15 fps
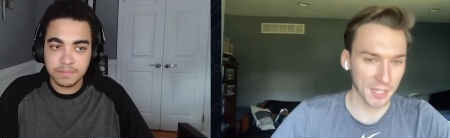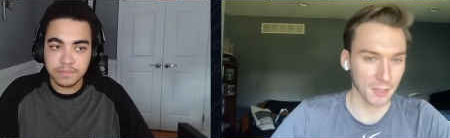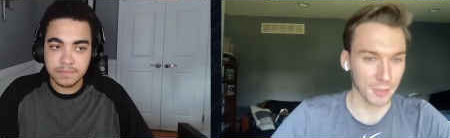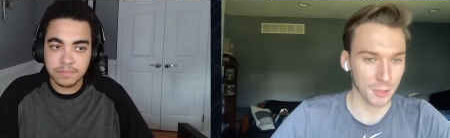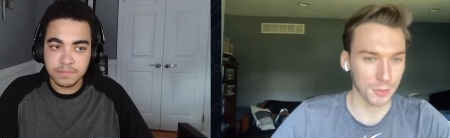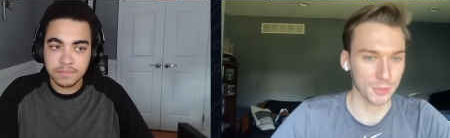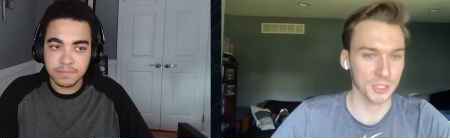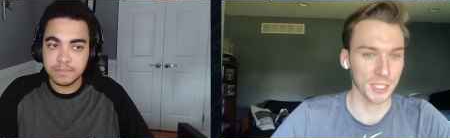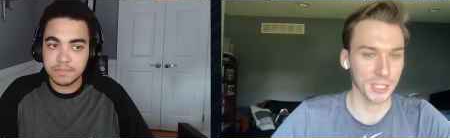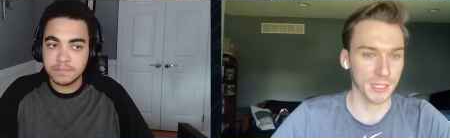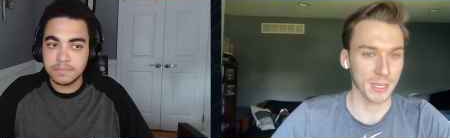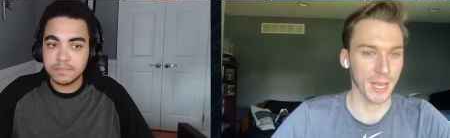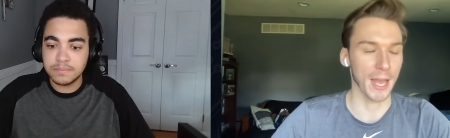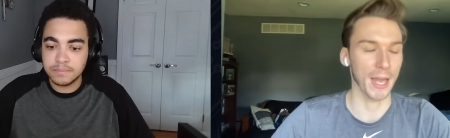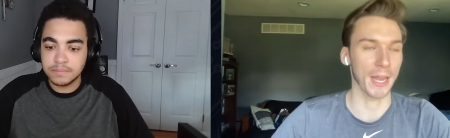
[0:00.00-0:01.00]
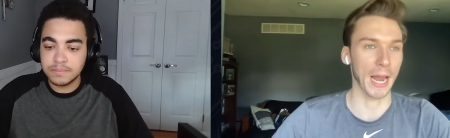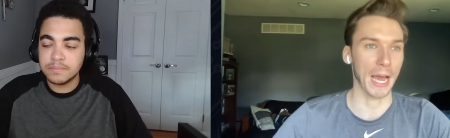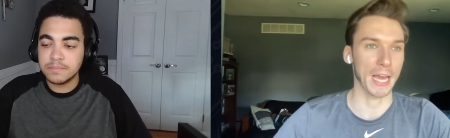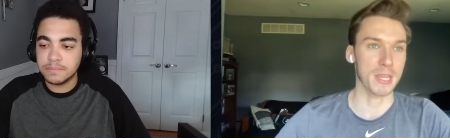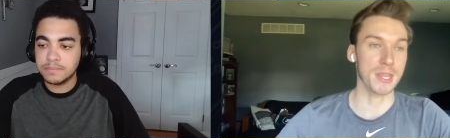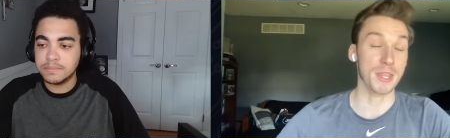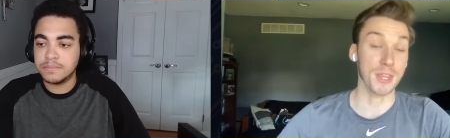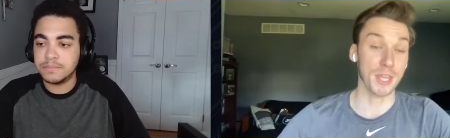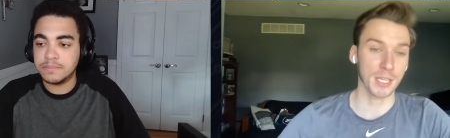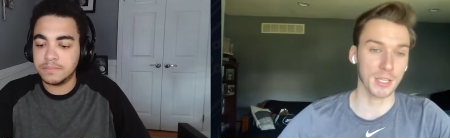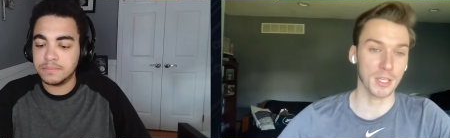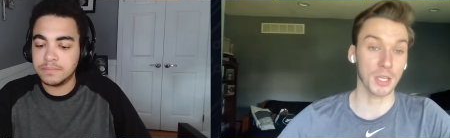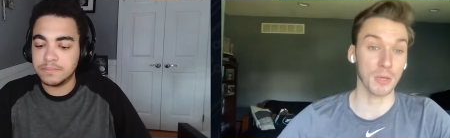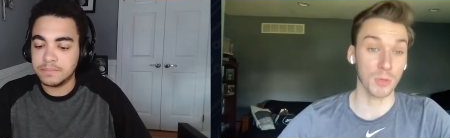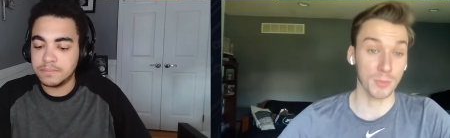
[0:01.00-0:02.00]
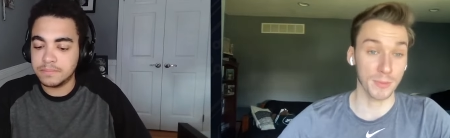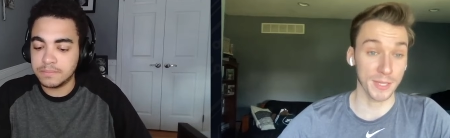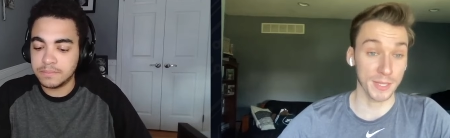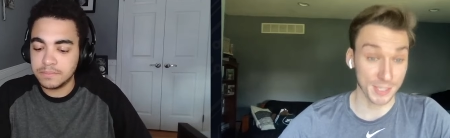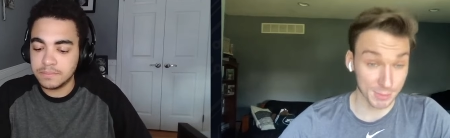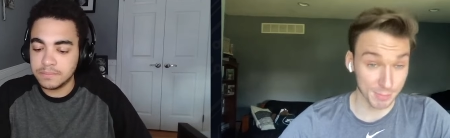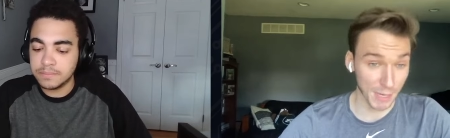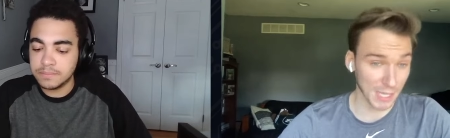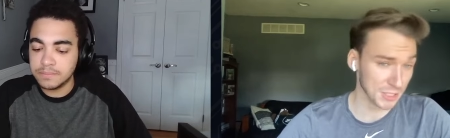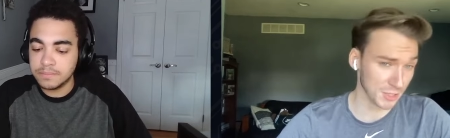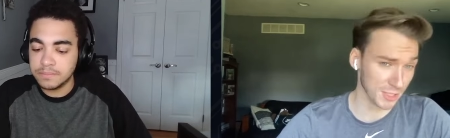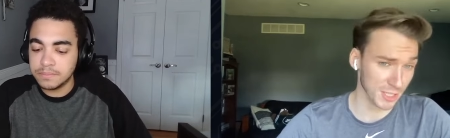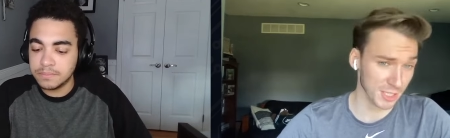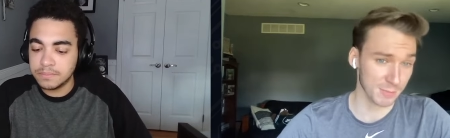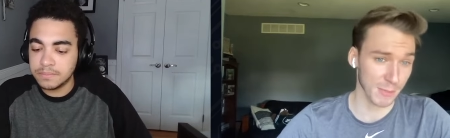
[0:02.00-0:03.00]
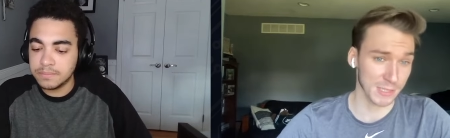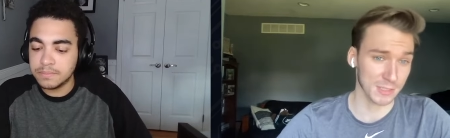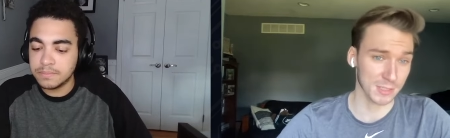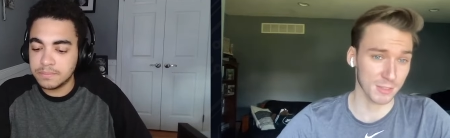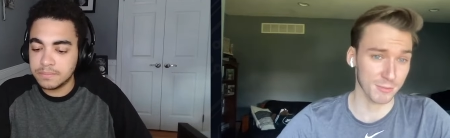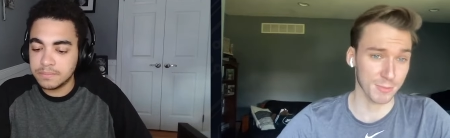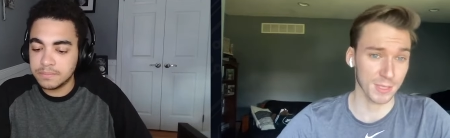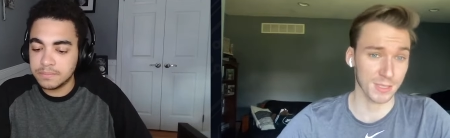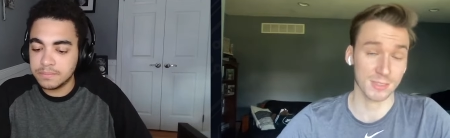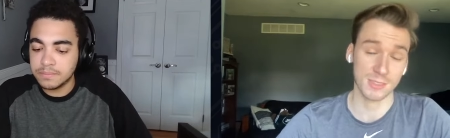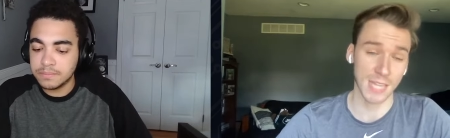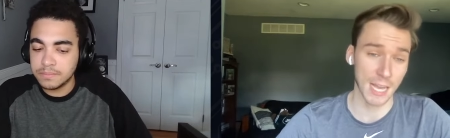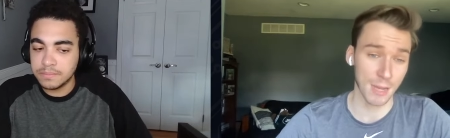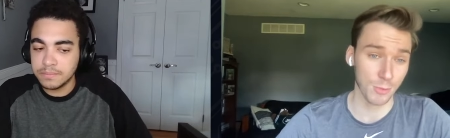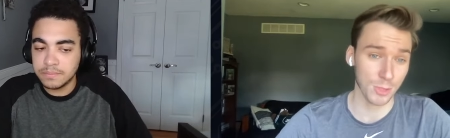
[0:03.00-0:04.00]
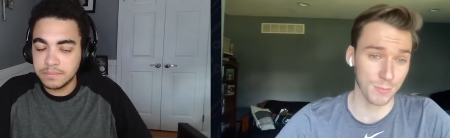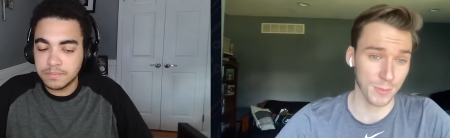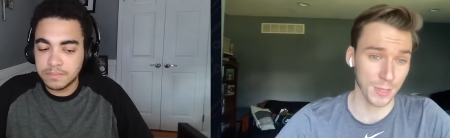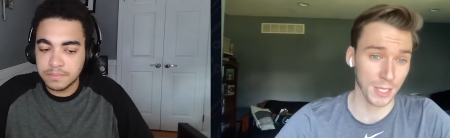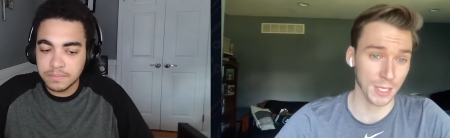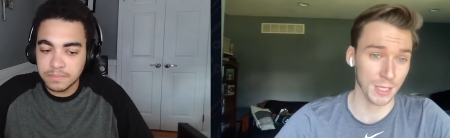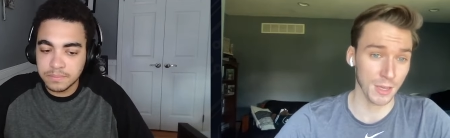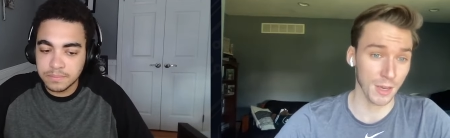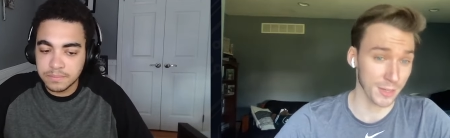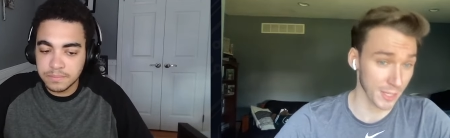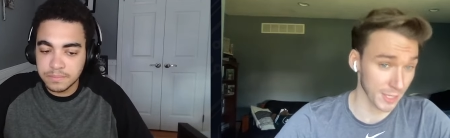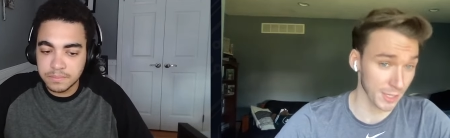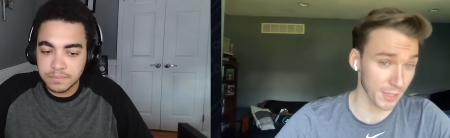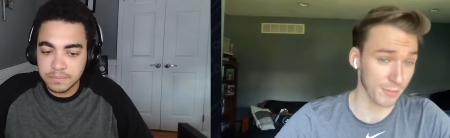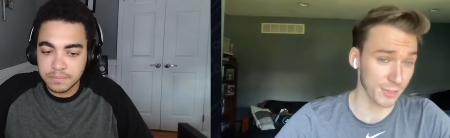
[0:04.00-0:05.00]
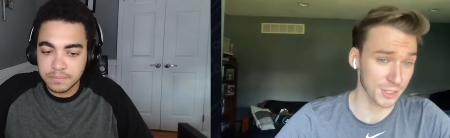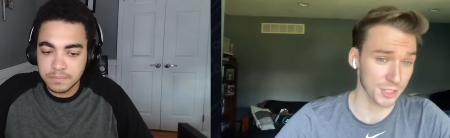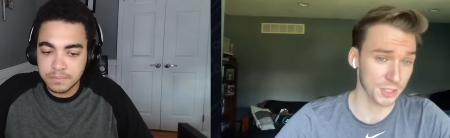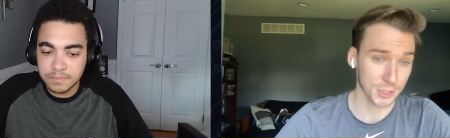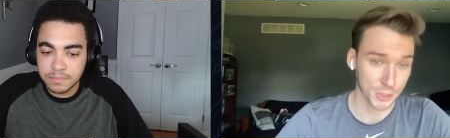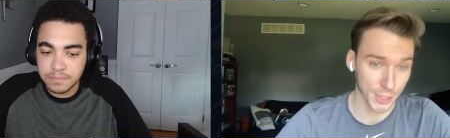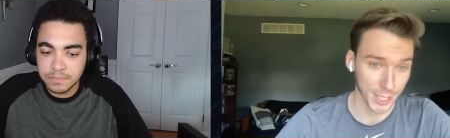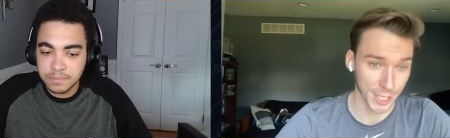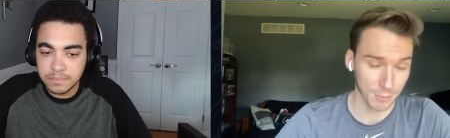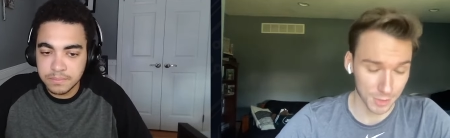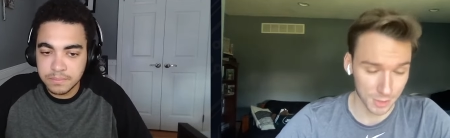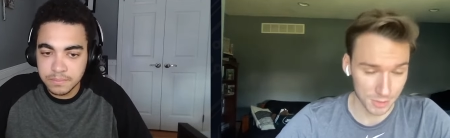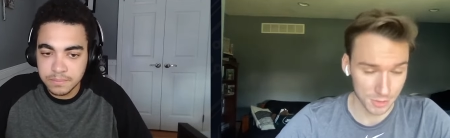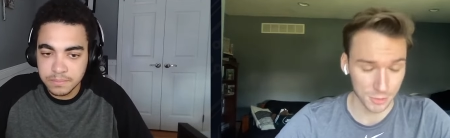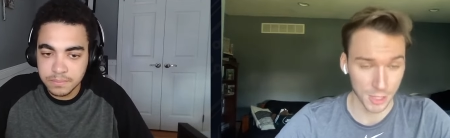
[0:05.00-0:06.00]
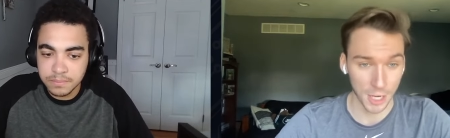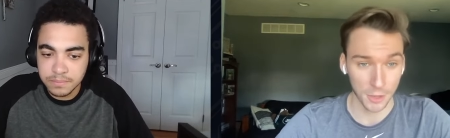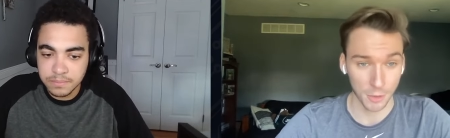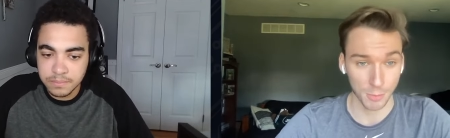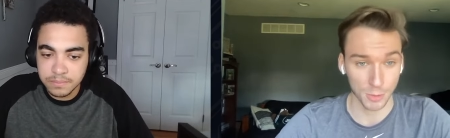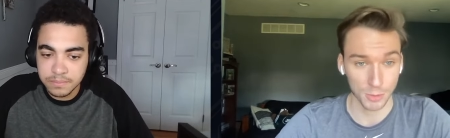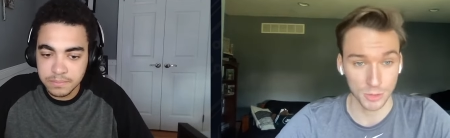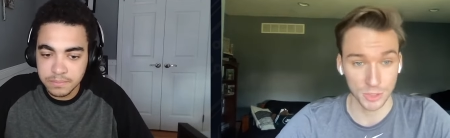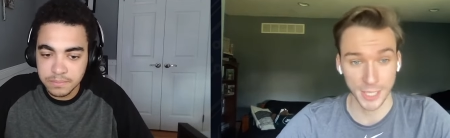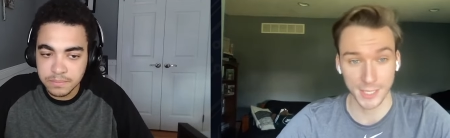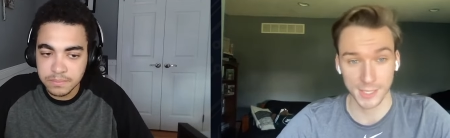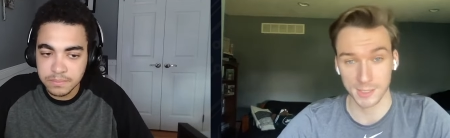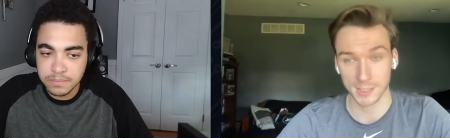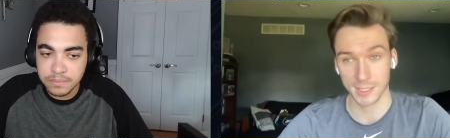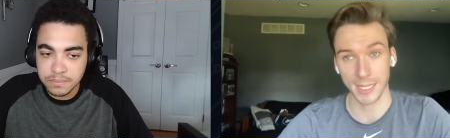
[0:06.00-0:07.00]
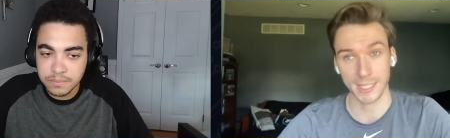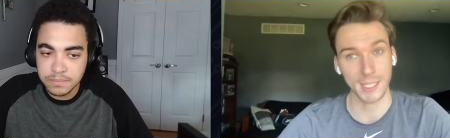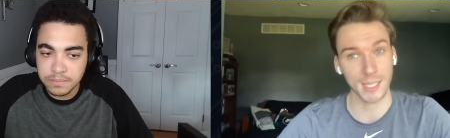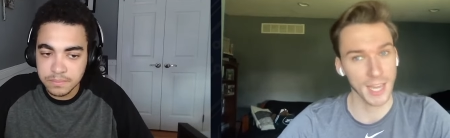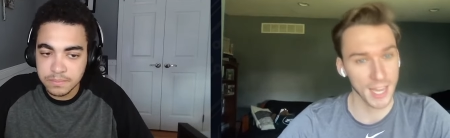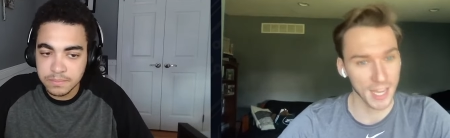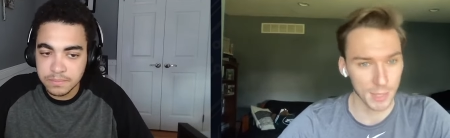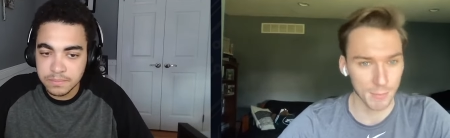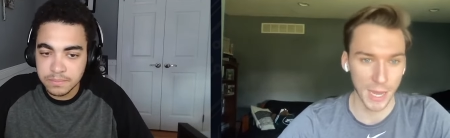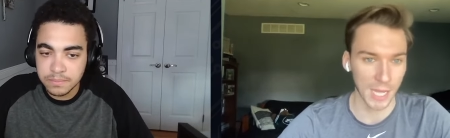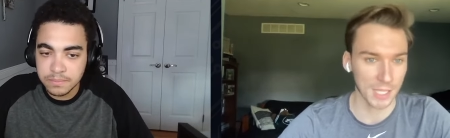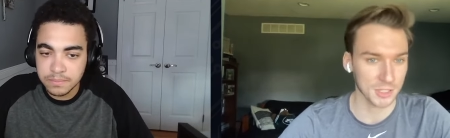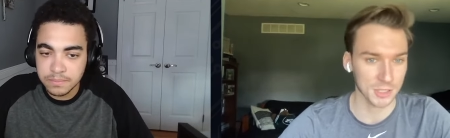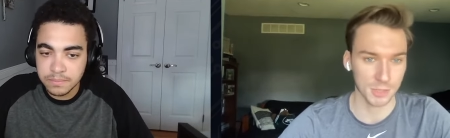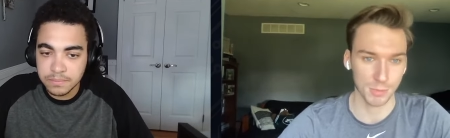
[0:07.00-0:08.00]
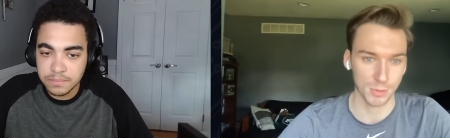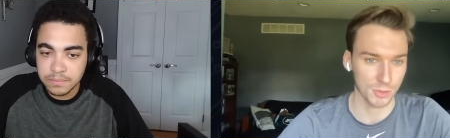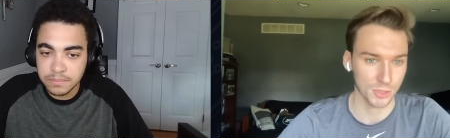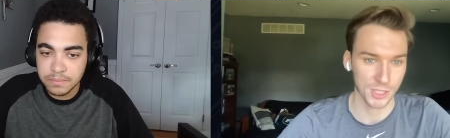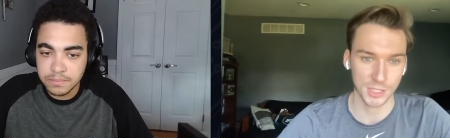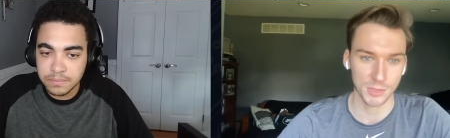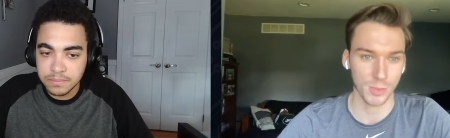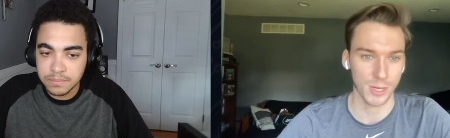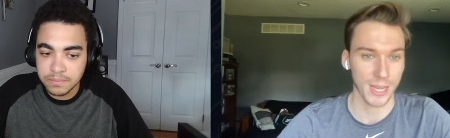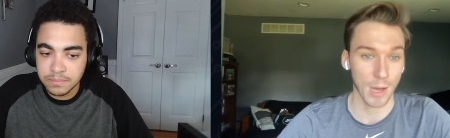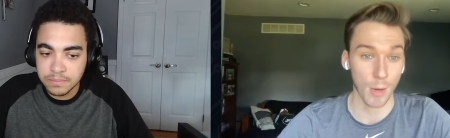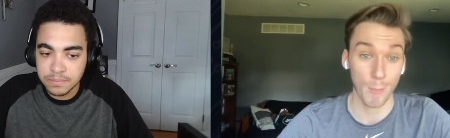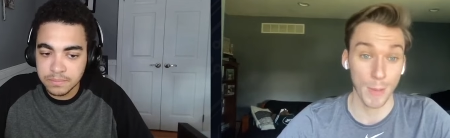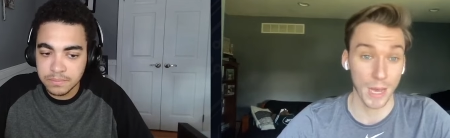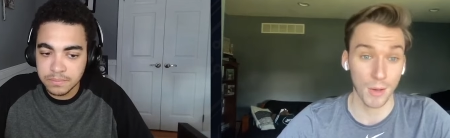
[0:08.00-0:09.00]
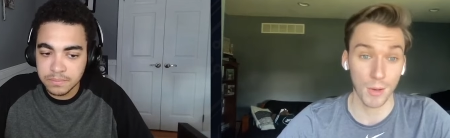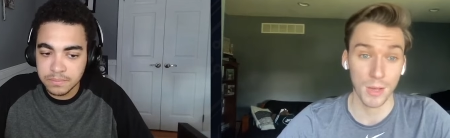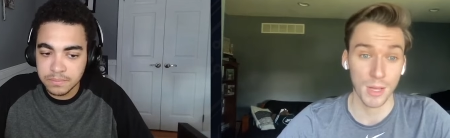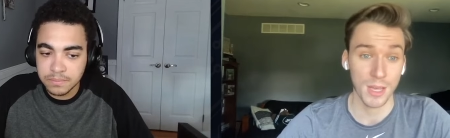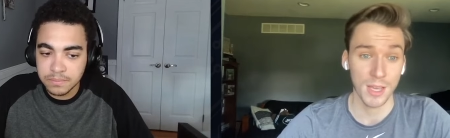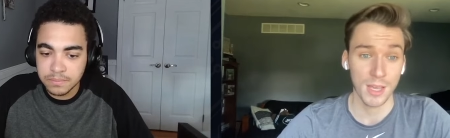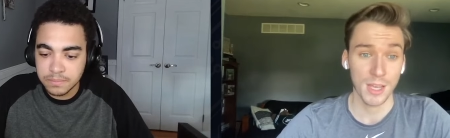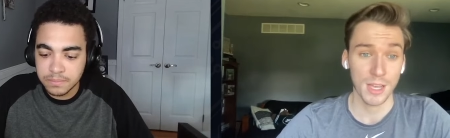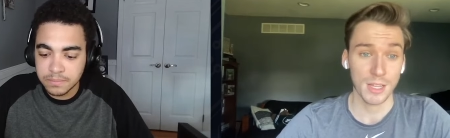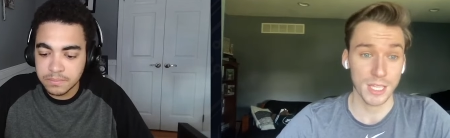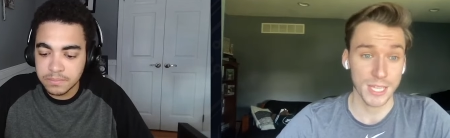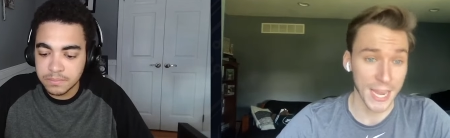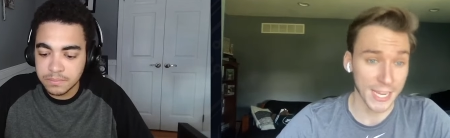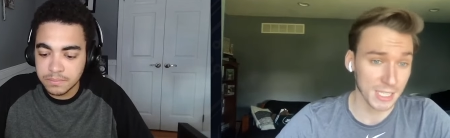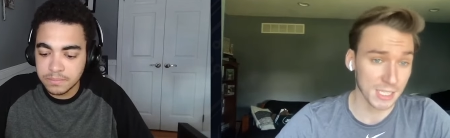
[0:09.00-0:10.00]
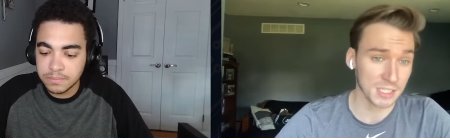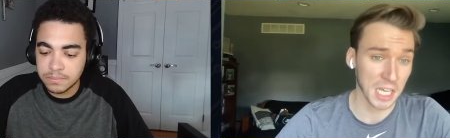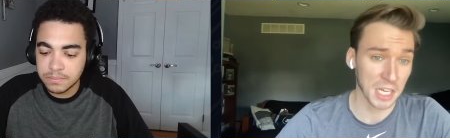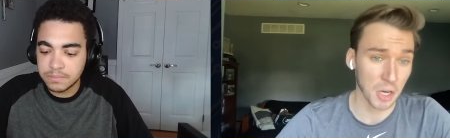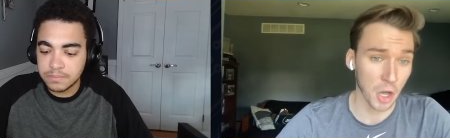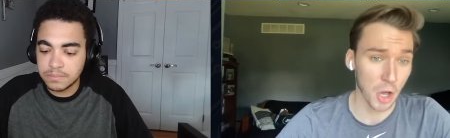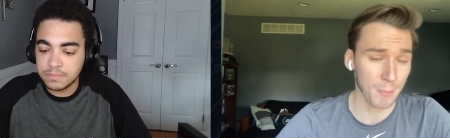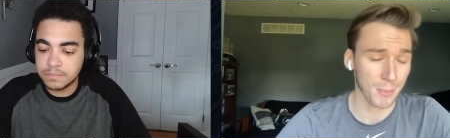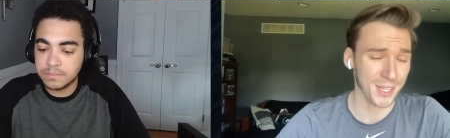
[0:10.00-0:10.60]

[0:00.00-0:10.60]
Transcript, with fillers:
Speaker 1: Kikuchi, and I think he would be especially expensive because that would be an in-division trade with the Toronto Blue Jays, and I can't imagine the Blue Jays want to help out the Yankees at all.